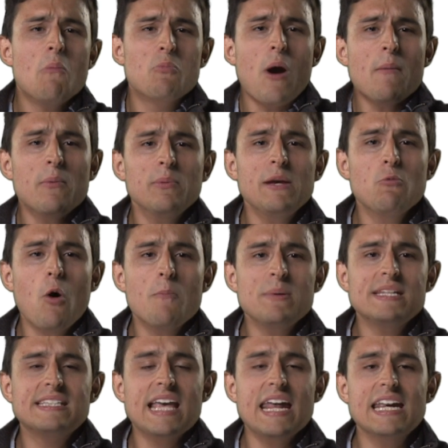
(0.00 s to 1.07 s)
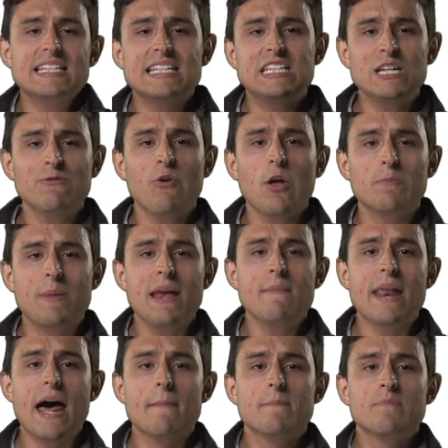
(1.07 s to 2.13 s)
Probably won't be set as a default
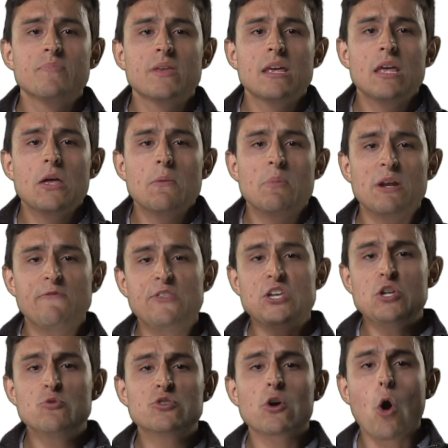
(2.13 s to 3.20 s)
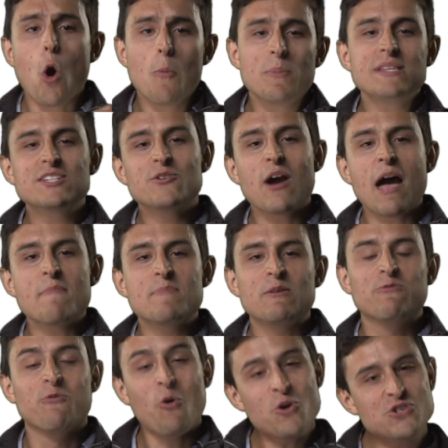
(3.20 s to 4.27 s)
payment app, but if the user opens your app
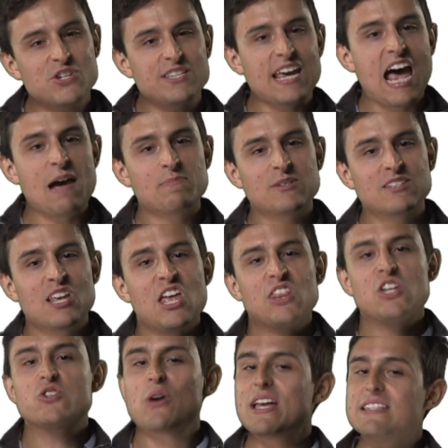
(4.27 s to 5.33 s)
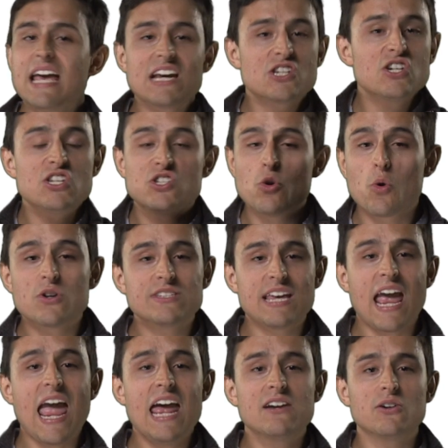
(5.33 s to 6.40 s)
before she taps, the transaction is yours to
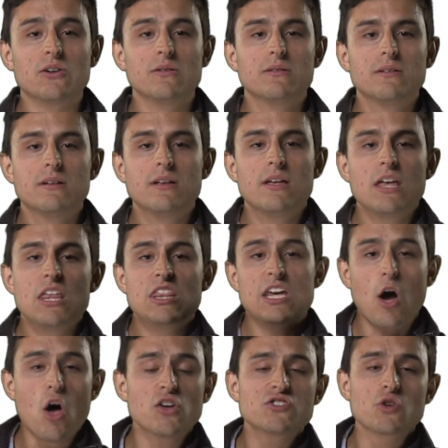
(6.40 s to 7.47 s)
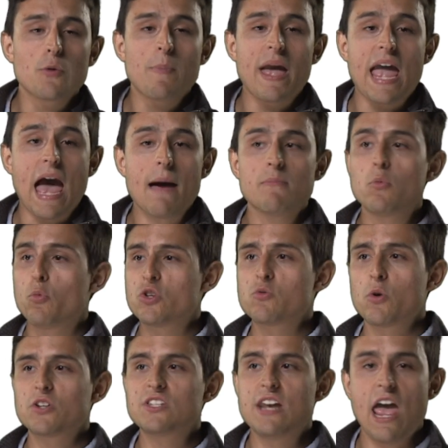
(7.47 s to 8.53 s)
handle. The AllStorePay app, which
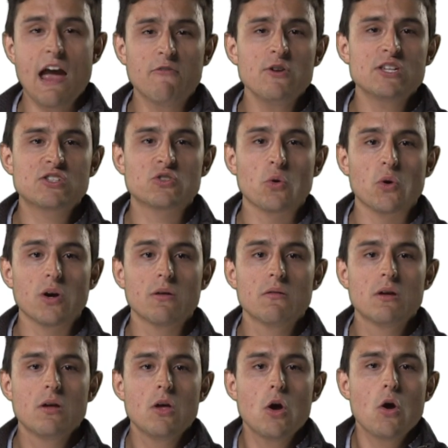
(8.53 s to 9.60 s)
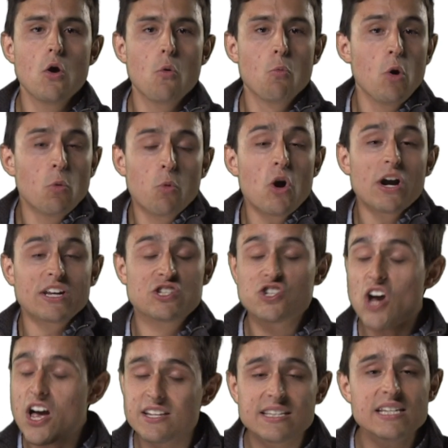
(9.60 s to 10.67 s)
works in every store, will work
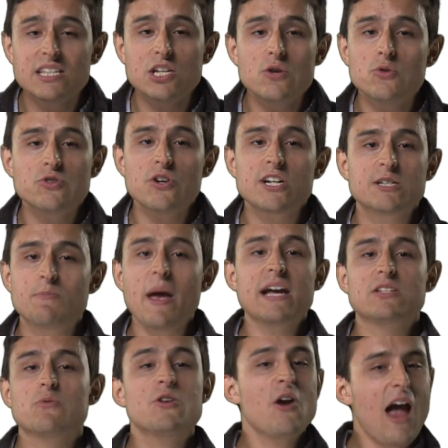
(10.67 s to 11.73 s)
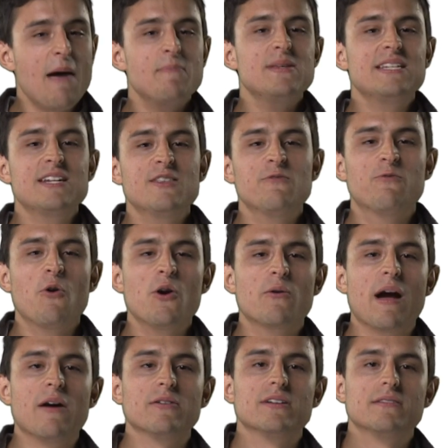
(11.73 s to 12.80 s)
just as the user expects when your app isn't in the
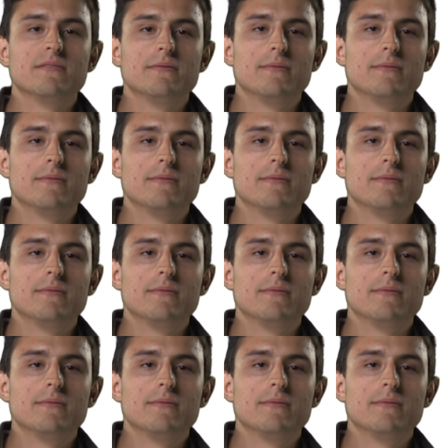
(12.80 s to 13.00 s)
foreground.